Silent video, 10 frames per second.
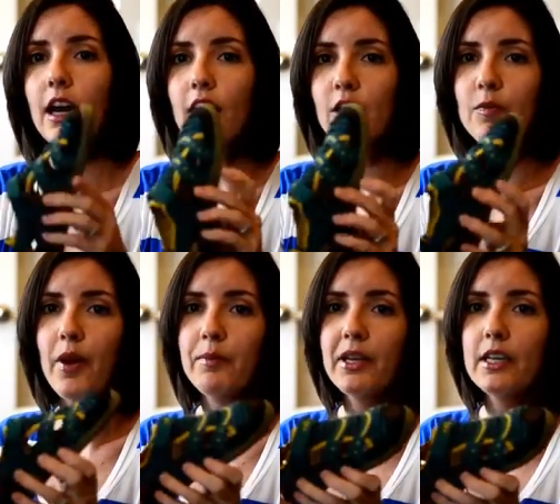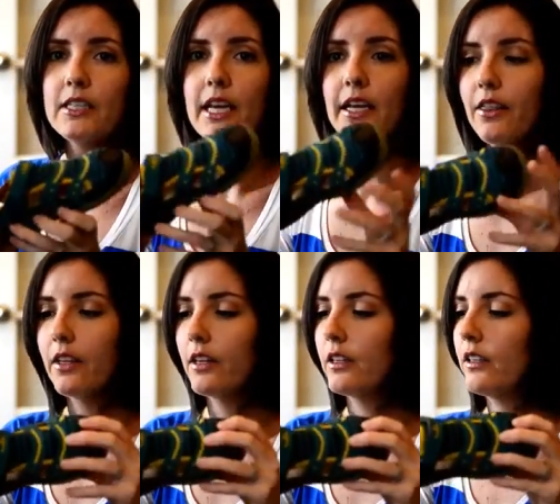I'm going to take
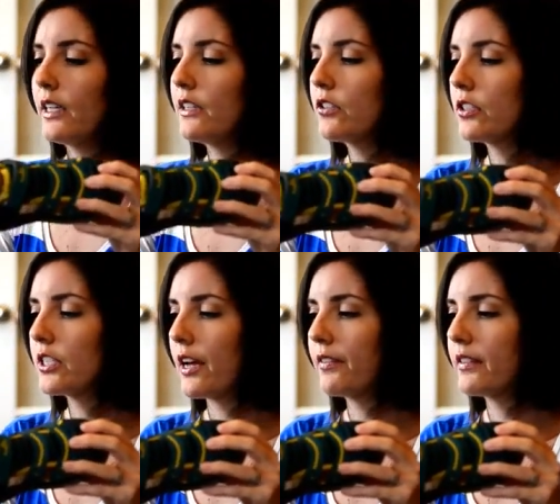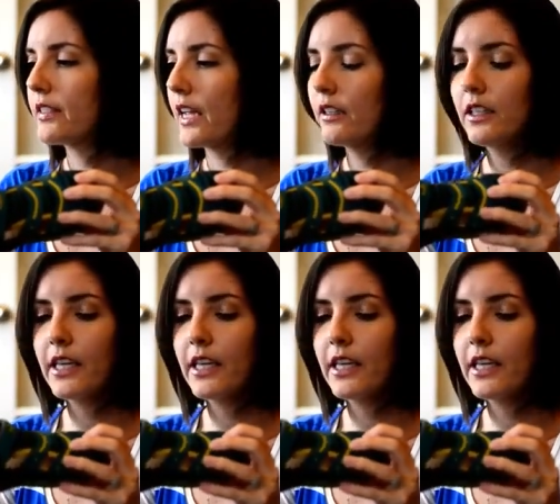the inserts out of the sandal